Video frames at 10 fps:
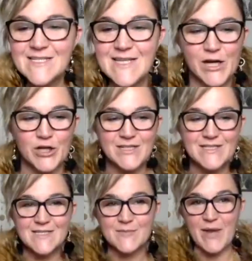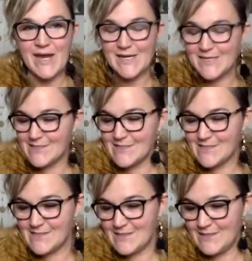sacred
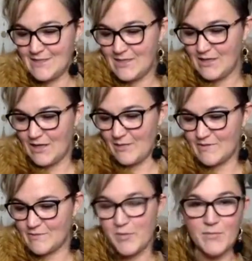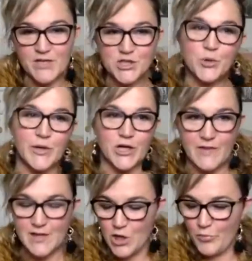space. This would be much
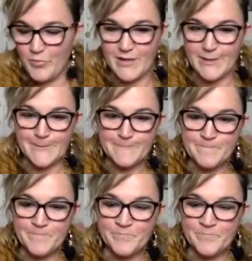quicker than opening.